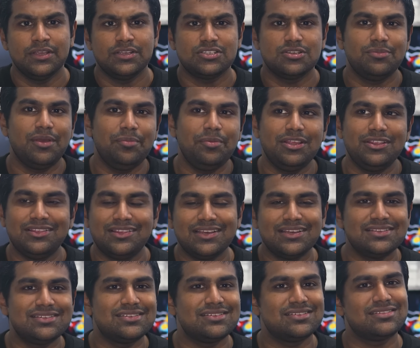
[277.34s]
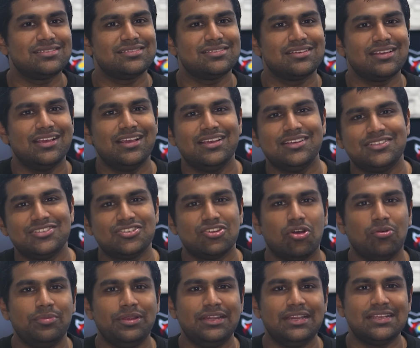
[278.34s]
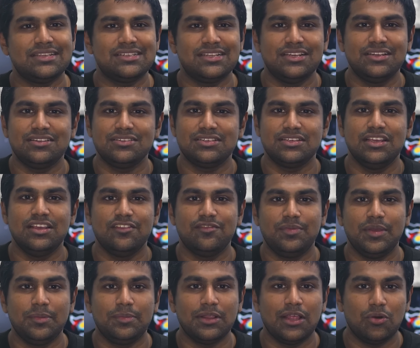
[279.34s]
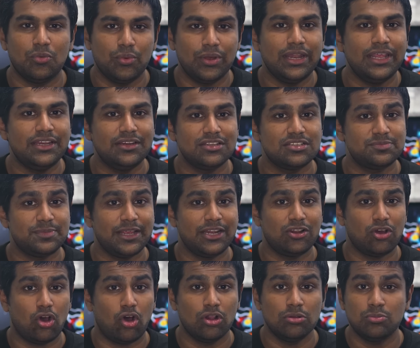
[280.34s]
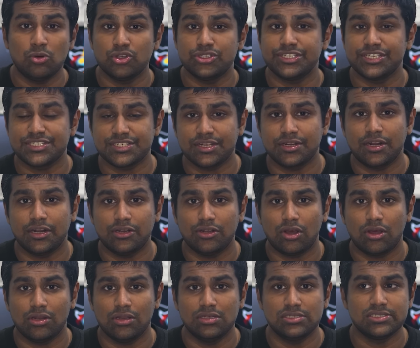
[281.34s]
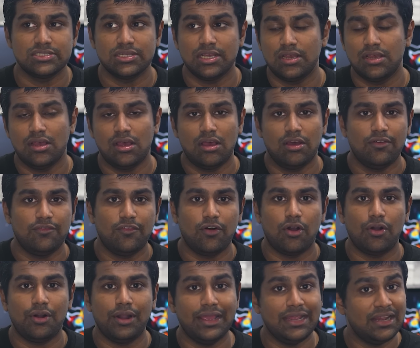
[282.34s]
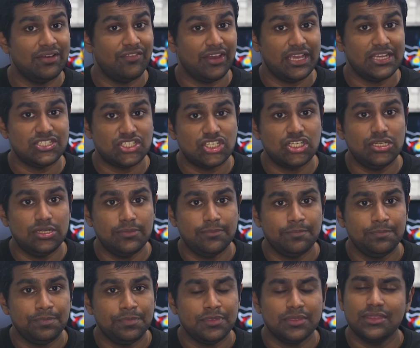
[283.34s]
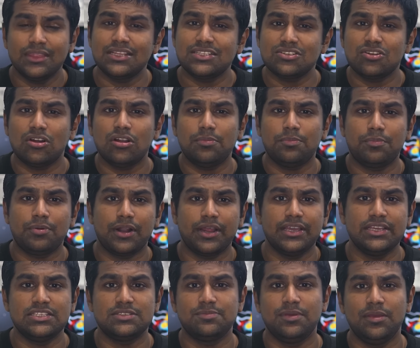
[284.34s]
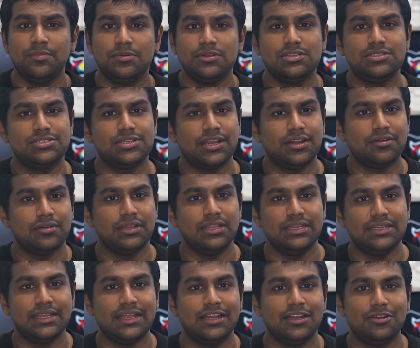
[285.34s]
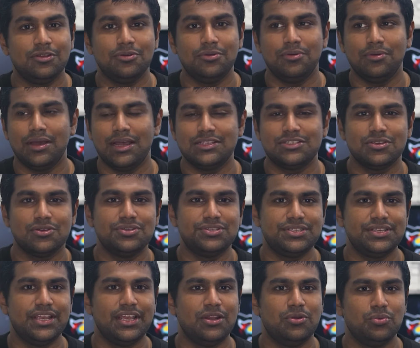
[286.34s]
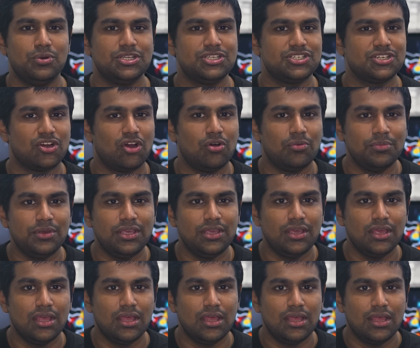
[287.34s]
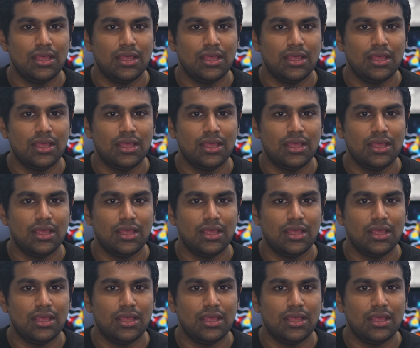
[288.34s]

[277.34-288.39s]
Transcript: So maybe this is Xiaomi testing to see if people are willing to spend almost $600 for innovation that's not a price people generally tend to associate with Xiaomi.